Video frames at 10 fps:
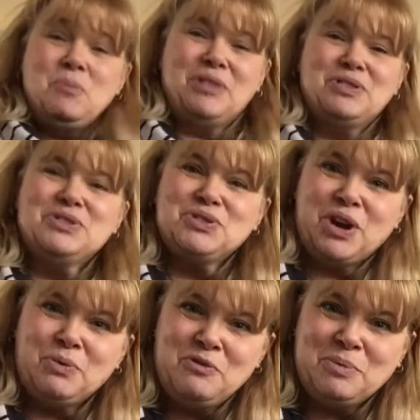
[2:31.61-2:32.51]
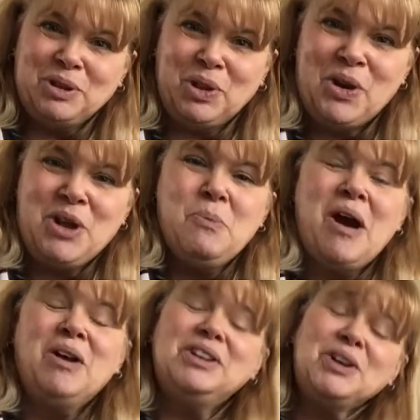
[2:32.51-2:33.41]
about the song we've been learning
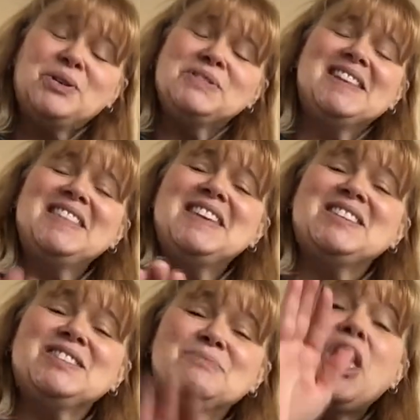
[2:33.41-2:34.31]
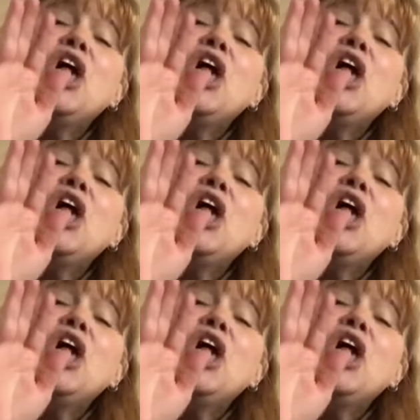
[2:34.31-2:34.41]
about, and it goes like this.